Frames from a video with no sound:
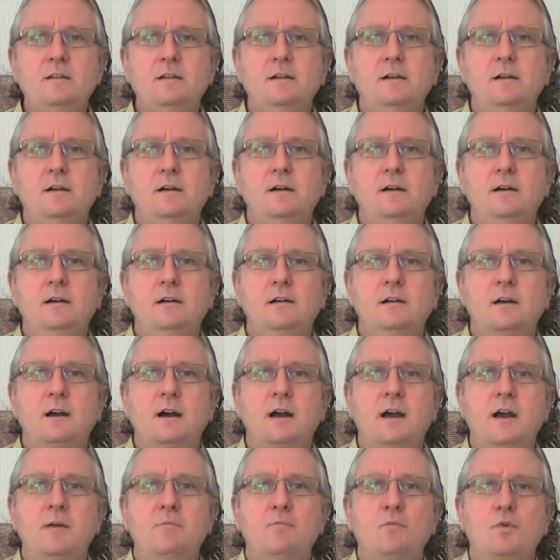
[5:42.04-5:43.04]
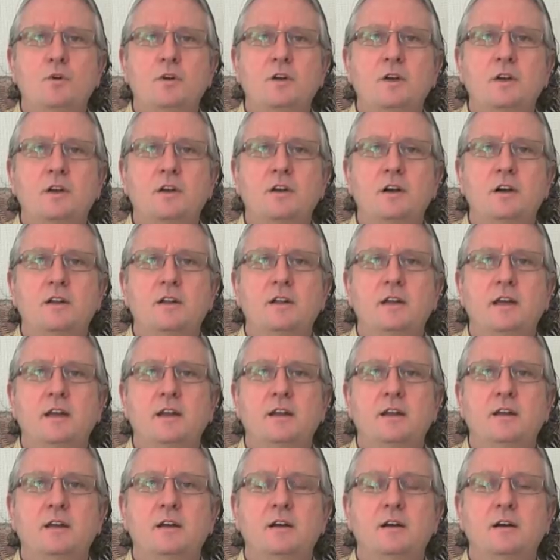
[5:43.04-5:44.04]
Uh, I'm working on
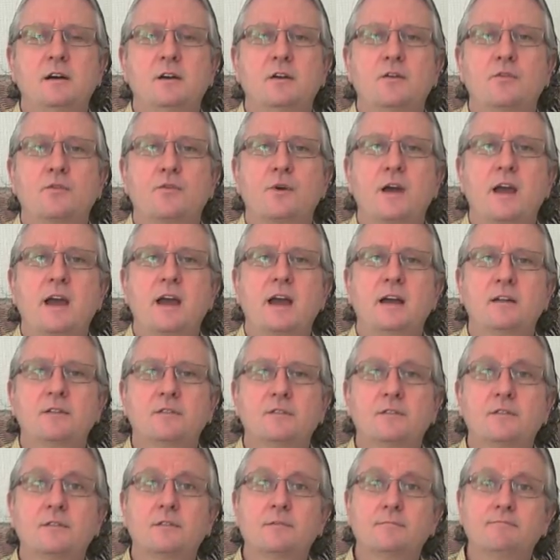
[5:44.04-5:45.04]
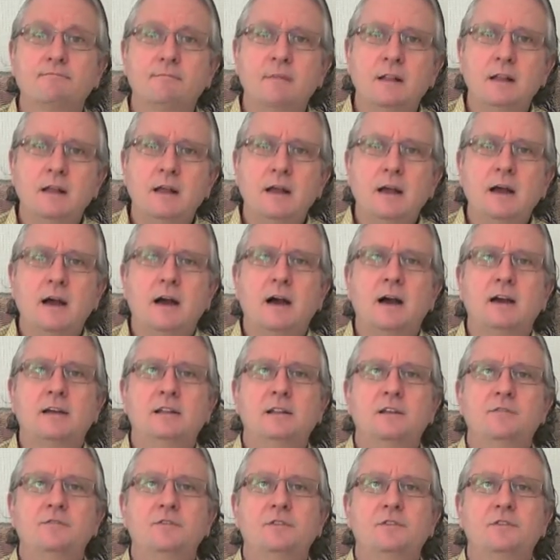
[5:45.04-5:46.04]
getting a grant. I
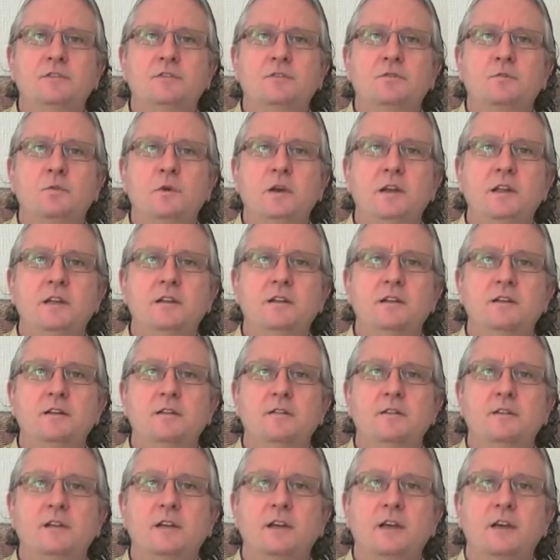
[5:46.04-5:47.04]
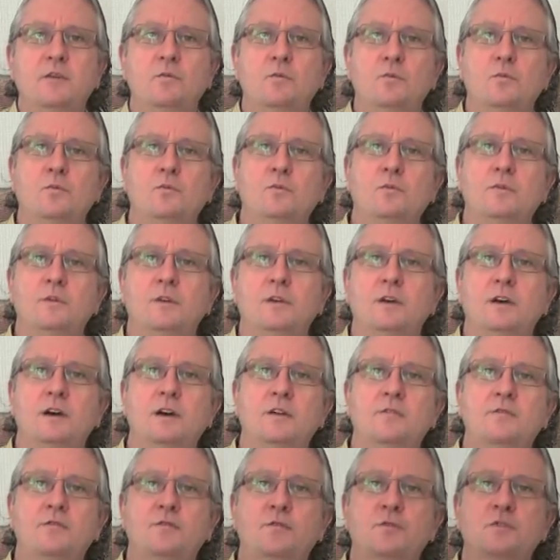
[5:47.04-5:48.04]
live in Sweden and
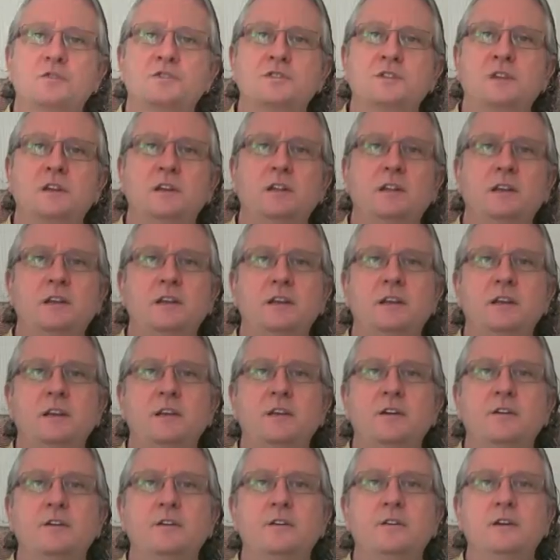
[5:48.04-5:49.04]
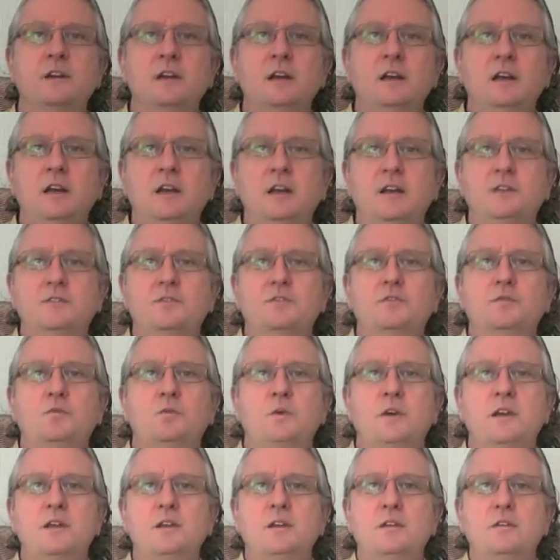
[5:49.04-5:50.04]
unfortunately here in
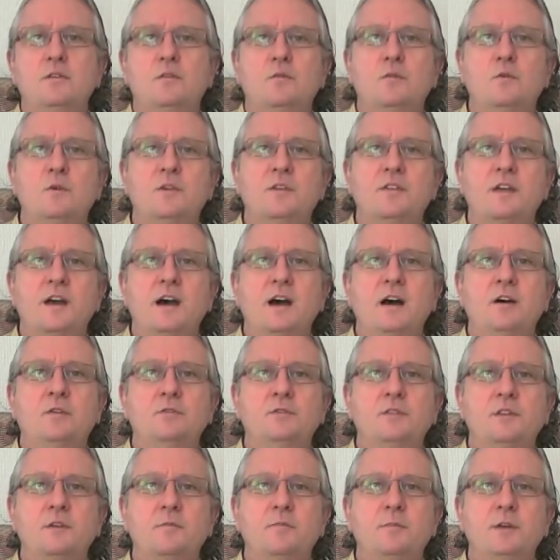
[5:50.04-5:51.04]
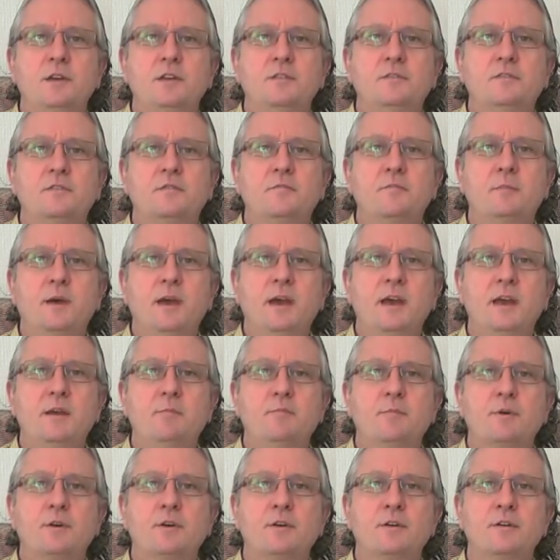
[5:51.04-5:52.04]
Sweden without the piece of
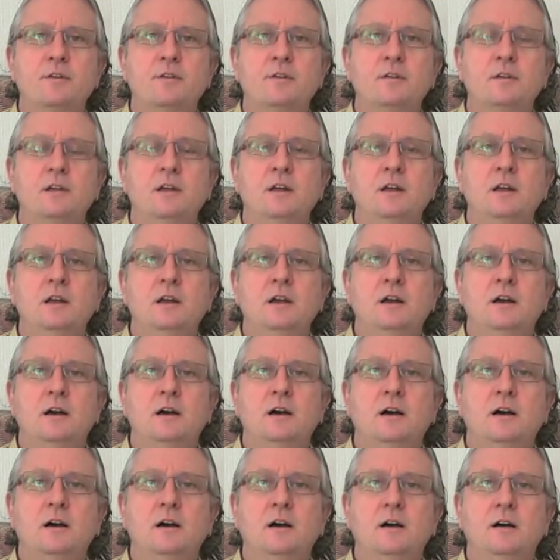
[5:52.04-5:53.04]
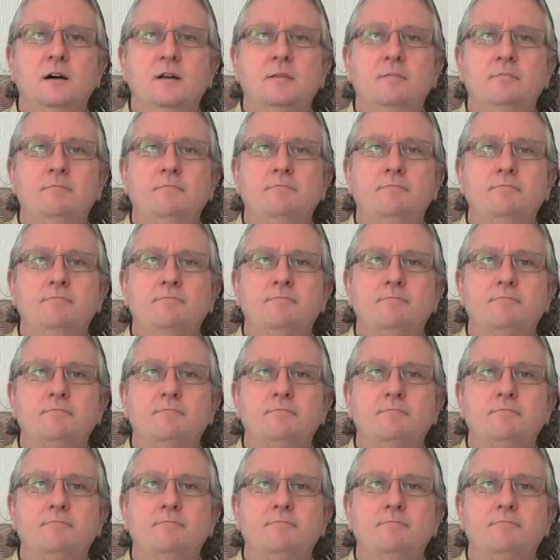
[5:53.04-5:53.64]
paper um,